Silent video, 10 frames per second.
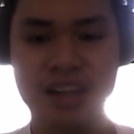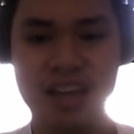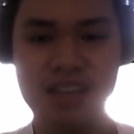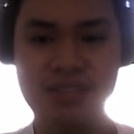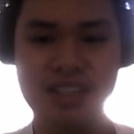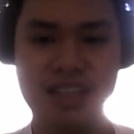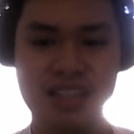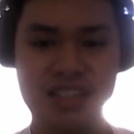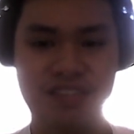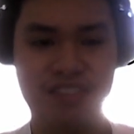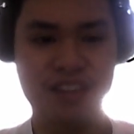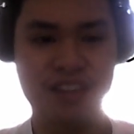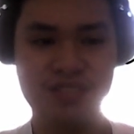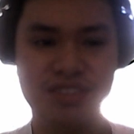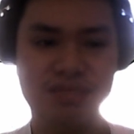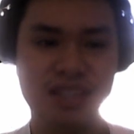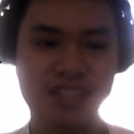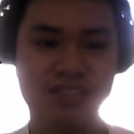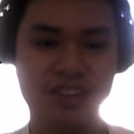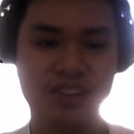S1 sends the frame to
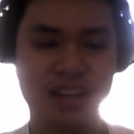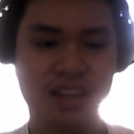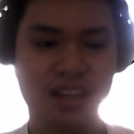PC4.